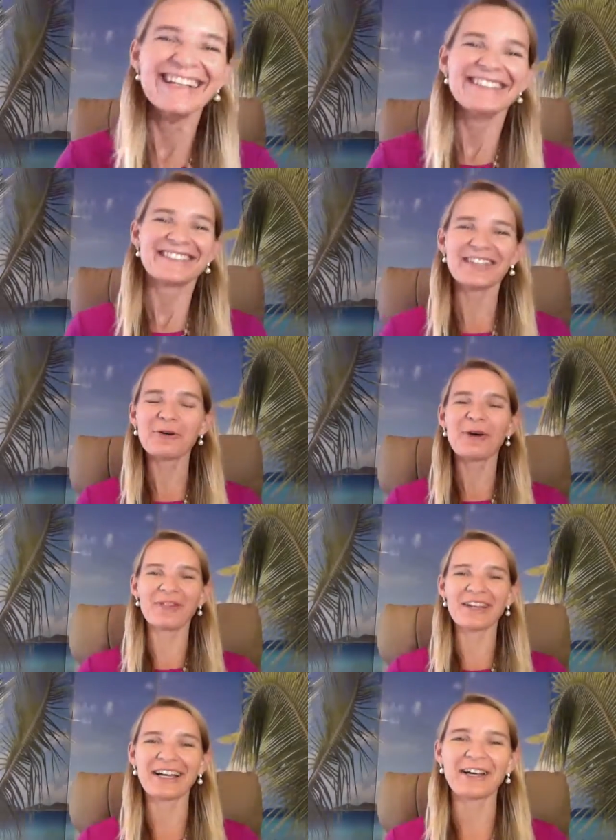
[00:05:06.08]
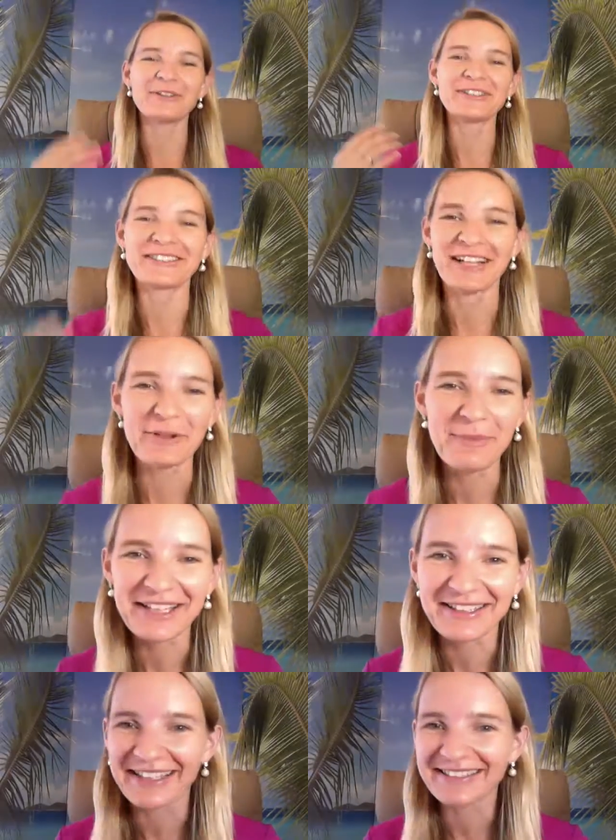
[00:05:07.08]
So one thing I always tell my
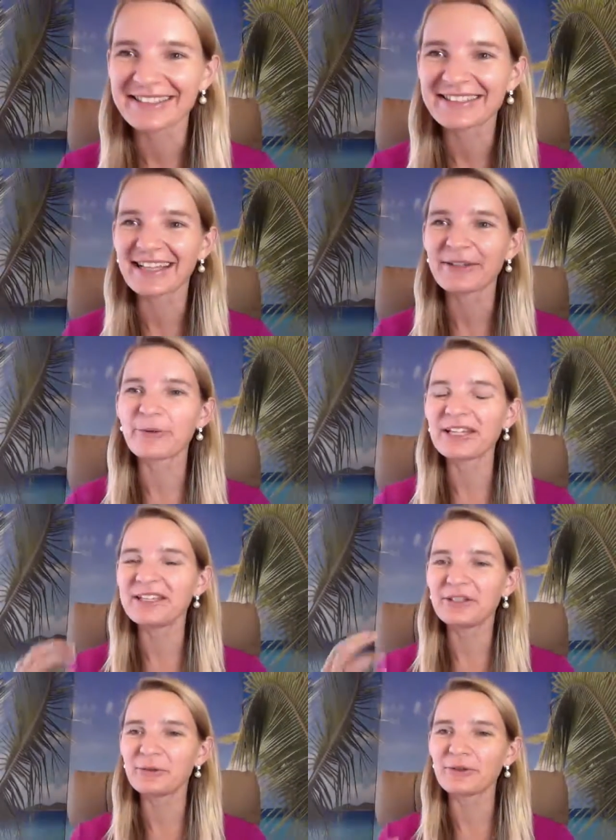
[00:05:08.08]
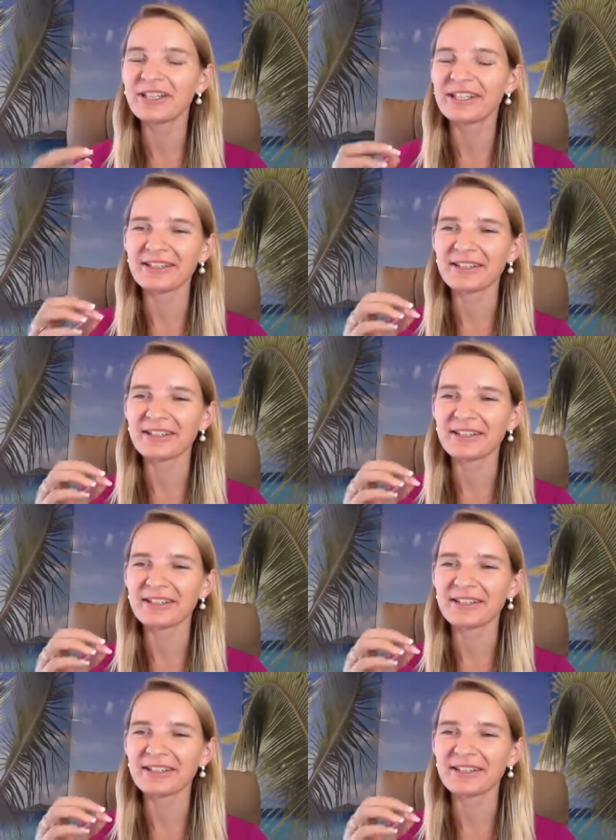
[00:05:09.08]
clients is like, when you hear,